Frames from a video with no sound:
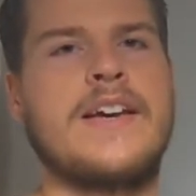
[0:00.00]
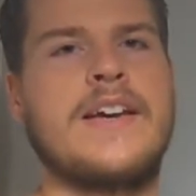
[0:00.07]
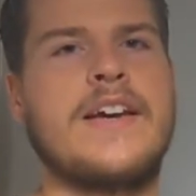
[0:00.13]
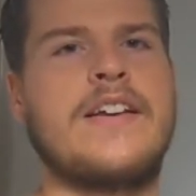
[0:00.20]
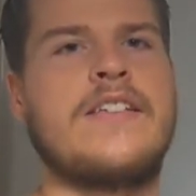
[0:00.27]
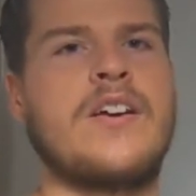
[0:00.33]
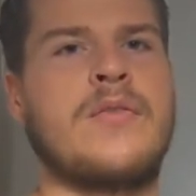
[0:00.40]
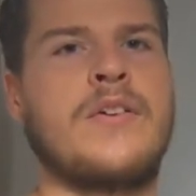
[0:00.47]

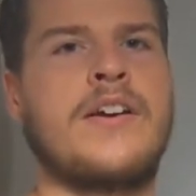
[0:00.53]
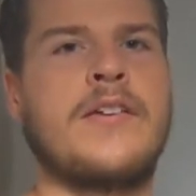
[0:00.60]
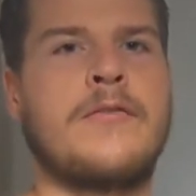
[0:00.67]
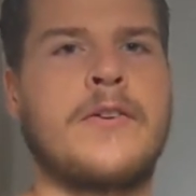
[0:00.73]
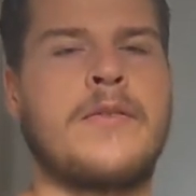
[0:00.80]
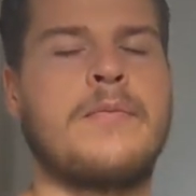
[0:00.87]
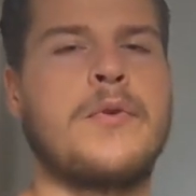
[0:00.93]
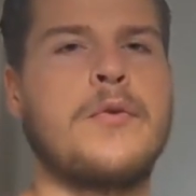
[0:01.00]
each of the
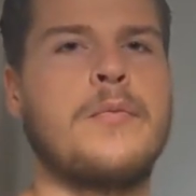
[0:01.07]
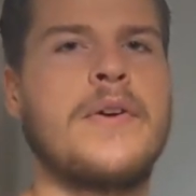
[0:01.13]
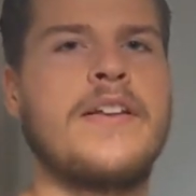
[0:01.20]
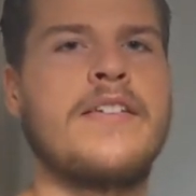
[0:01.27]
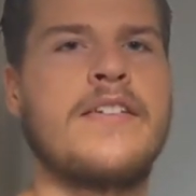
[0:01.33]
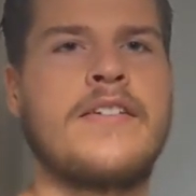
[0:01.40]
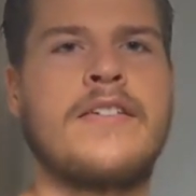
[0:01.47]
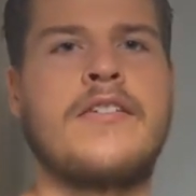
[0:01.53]
different
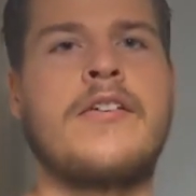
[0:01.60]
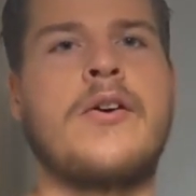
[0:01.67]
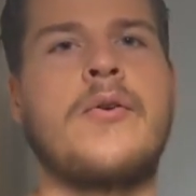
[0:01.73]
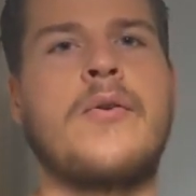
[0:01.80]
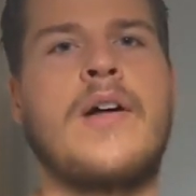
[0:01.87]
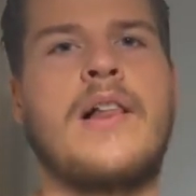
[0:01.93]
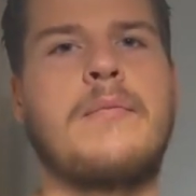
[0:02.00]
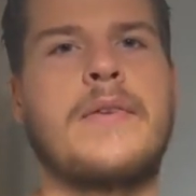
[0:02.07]
movements,
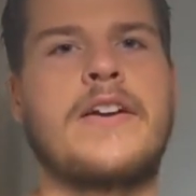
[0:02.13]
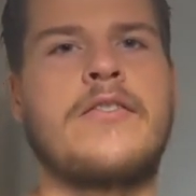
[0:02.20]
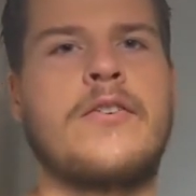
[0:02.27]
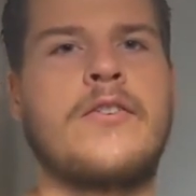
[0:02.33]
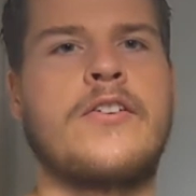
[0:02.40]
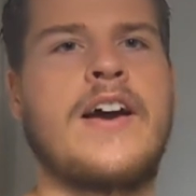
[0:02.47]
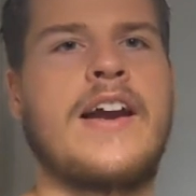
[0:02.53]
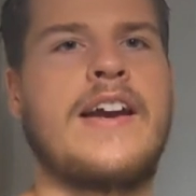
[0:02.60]
so I'll make sure
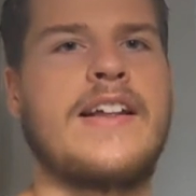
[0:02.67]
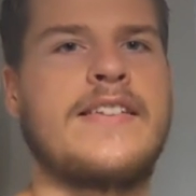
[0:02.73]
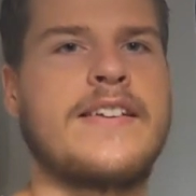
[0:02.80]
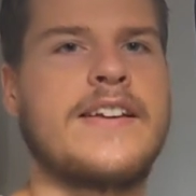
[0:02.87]
to add that